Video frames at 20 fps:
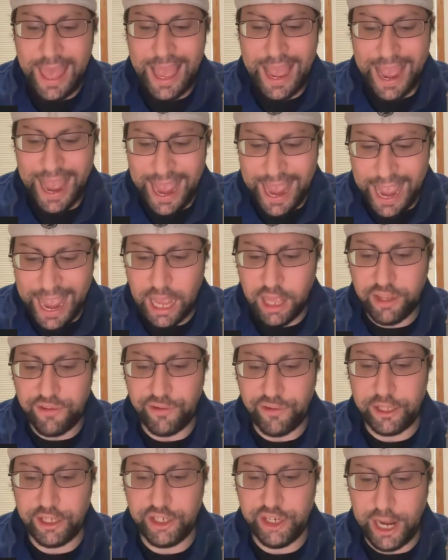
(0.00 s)
As
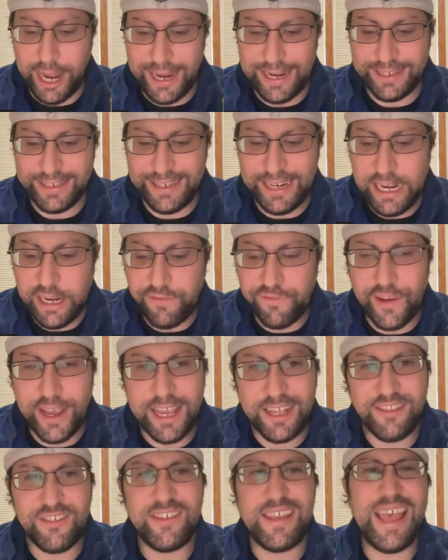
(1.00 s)
for the Giants
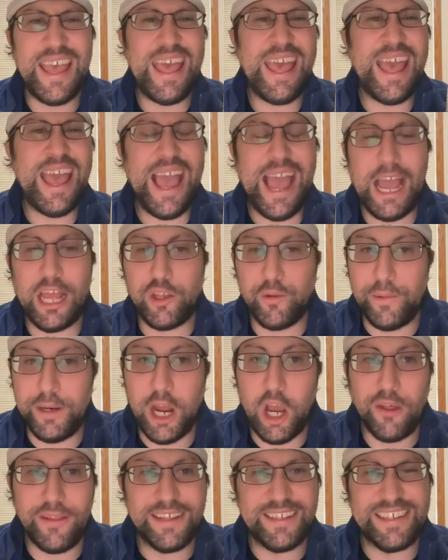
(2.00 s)
defense, as we
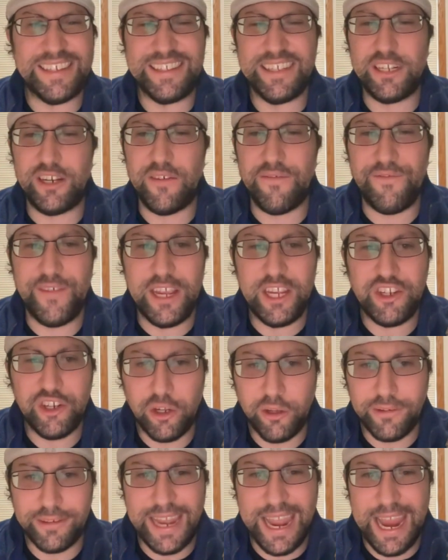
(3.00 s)
know, this is a
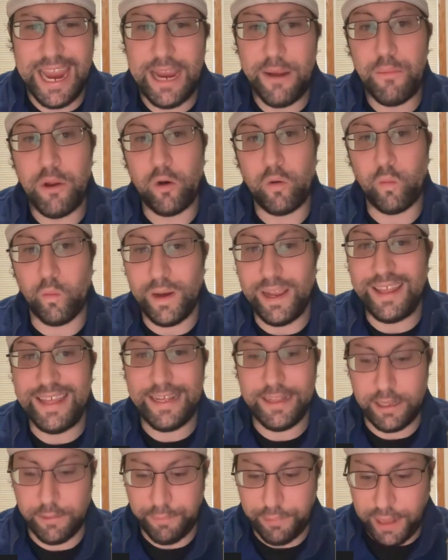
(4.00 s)
divisional game, really in
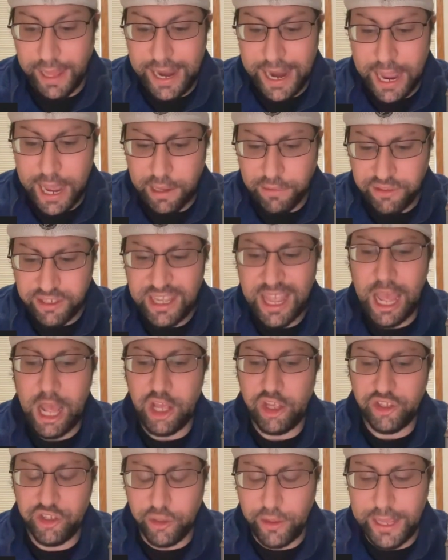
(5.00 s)
the playoffs,
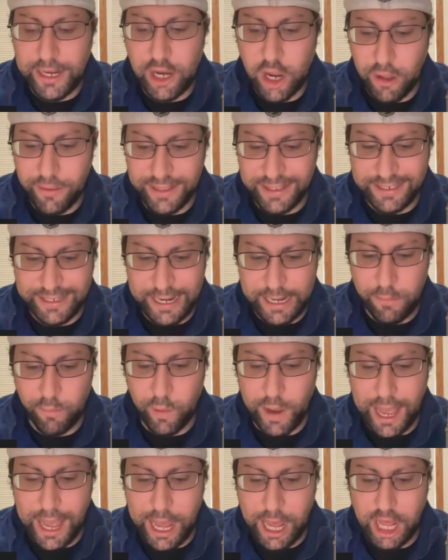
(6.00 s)
so they know this team
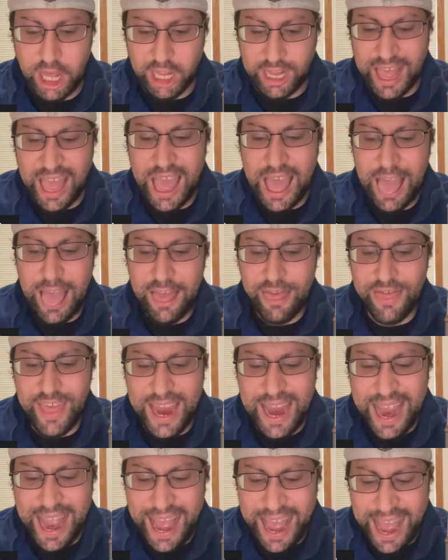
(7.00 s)
well.
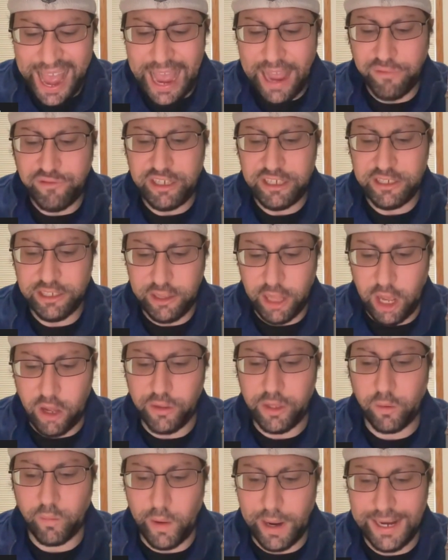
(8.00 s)
They have to slow
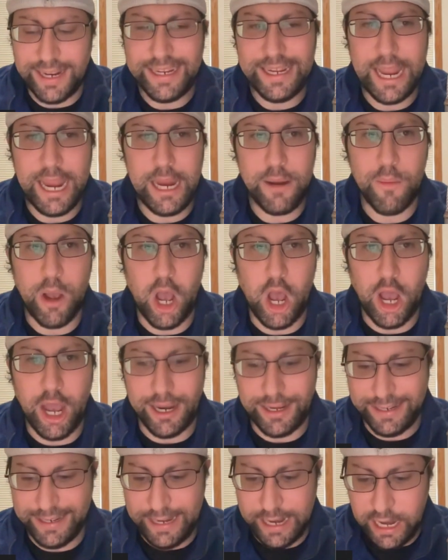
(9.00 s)
the running game
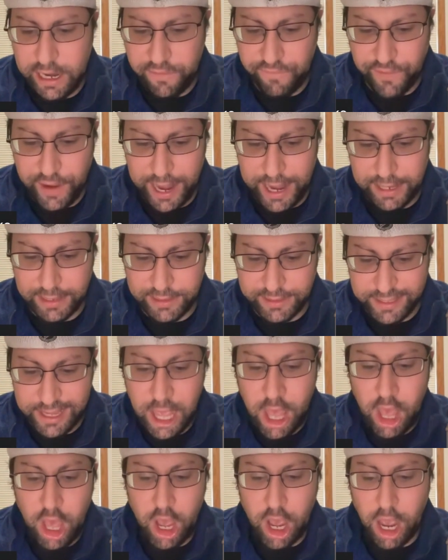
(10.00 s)
on defense.
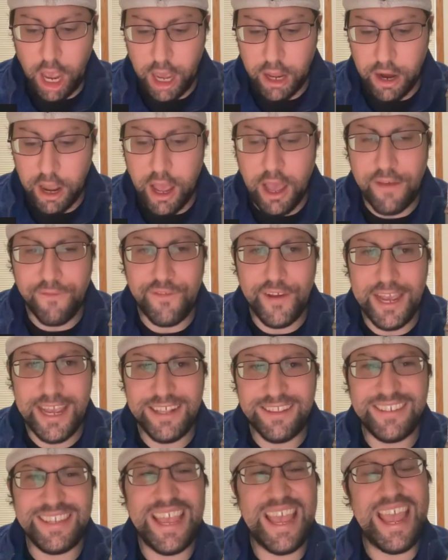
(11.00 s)
On
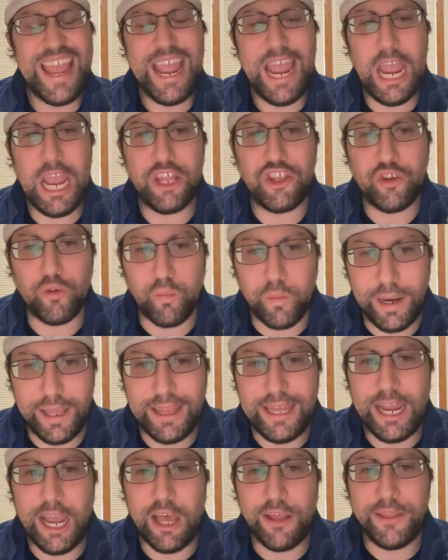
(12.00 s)
offense, it's
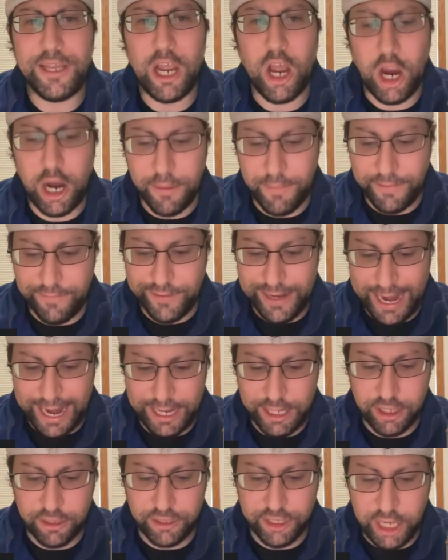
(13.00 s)
really on the arm of
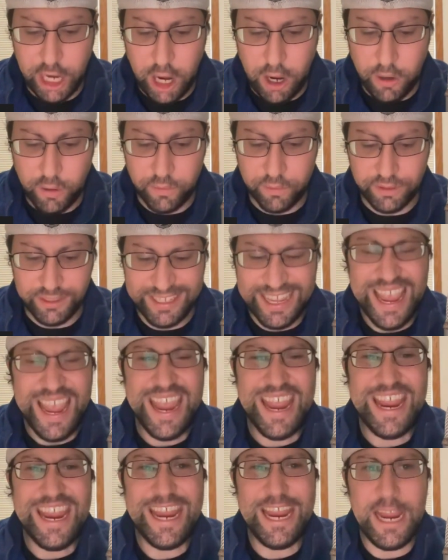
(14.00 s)
Daniel Jones.
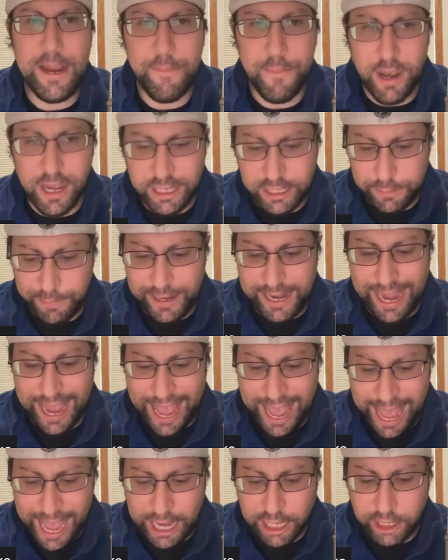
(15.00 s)
He must be
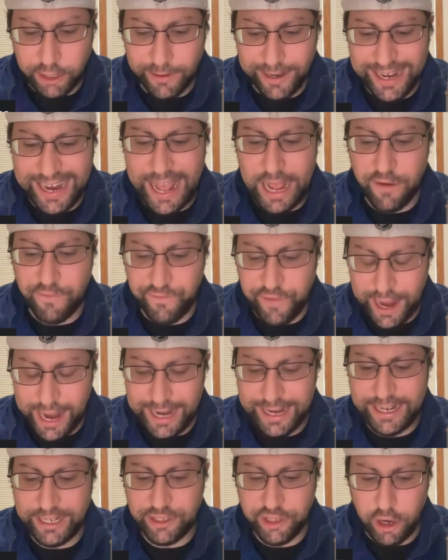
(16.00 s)
accurate and
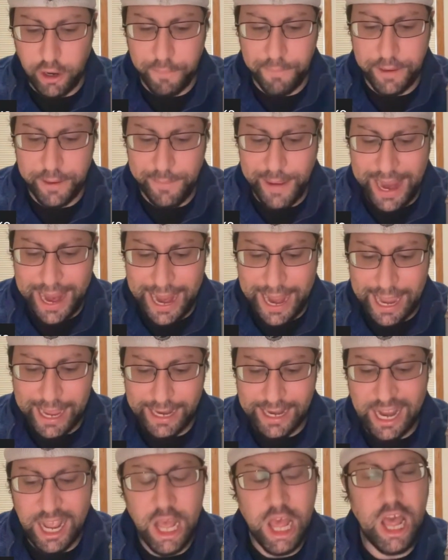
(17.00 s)
find his open
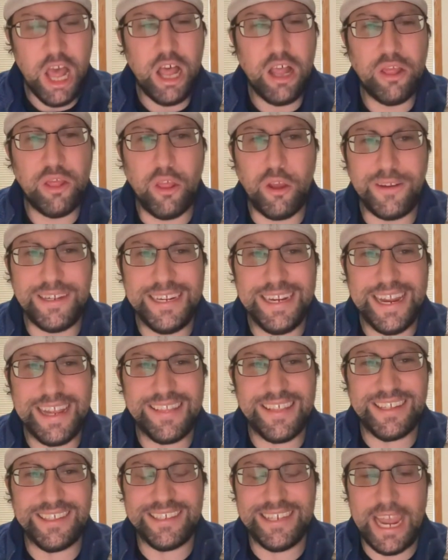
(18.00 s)
man. Looking at
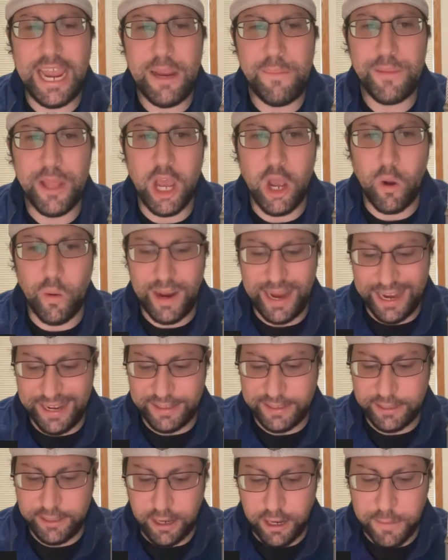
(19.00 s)
this game, though,
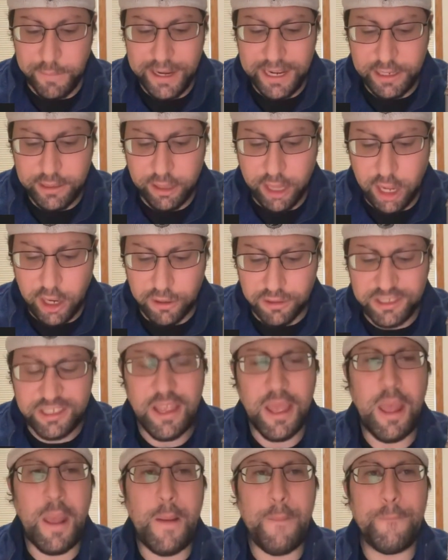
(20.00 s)
it's going to be close
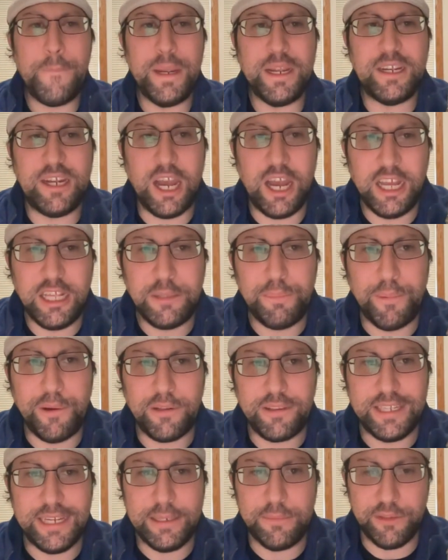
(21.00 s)
because
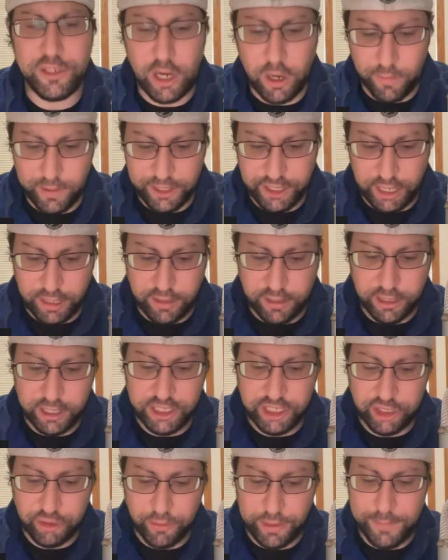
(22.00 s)
both teams know each other
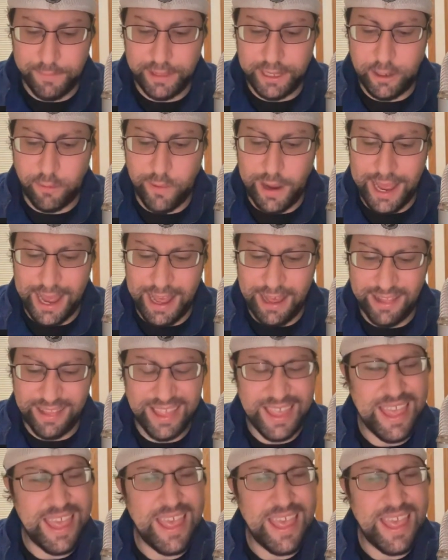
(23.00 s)
extremely well.